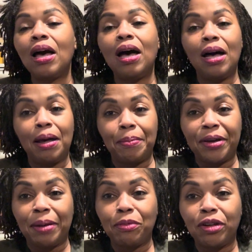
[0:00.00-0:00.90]
But
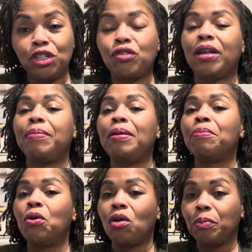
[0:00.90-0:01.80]
I'm going to try to be
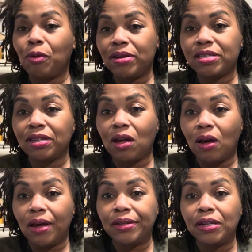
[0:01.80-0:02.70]
more present
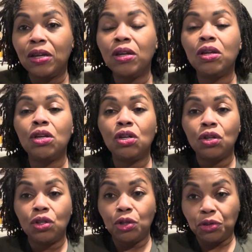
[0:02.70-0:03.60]
on
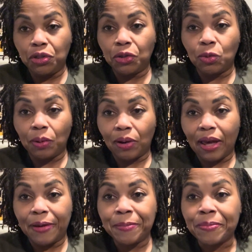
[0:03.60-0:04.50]
YouTube.
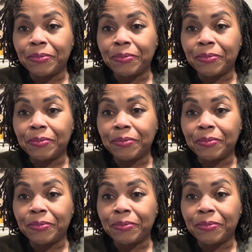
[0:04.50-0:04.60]
Okay.